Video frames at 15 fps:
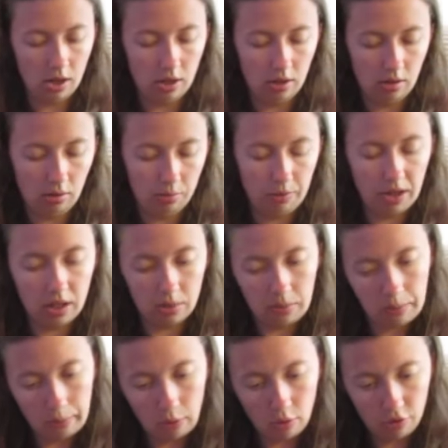And I'll break a
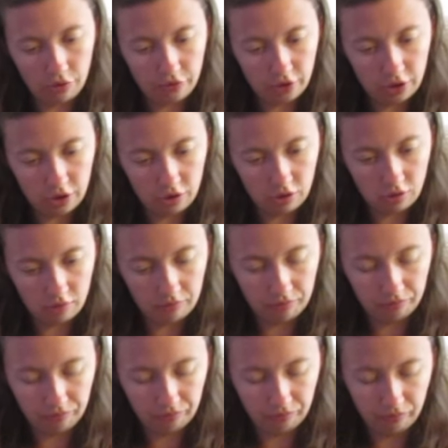wee bit off for you.
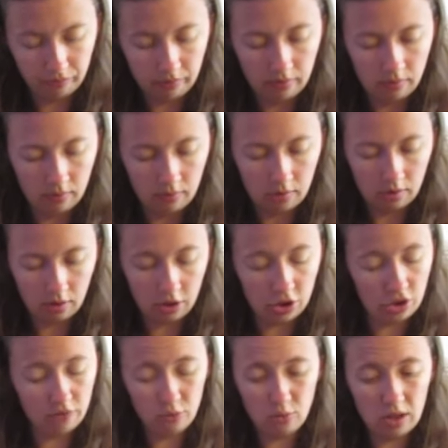
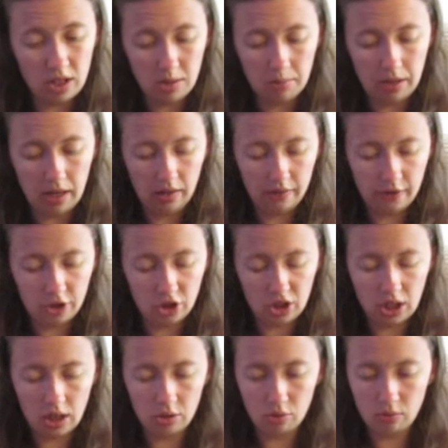Because you've not eaten your breakfast
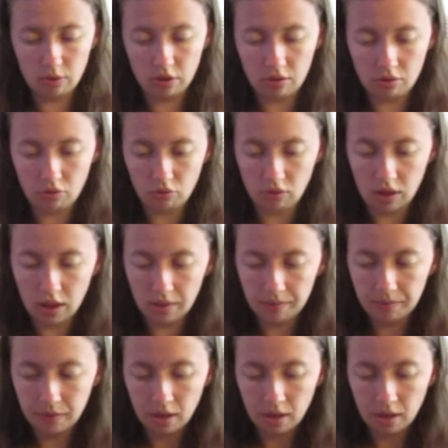yet, don't want to ruin it.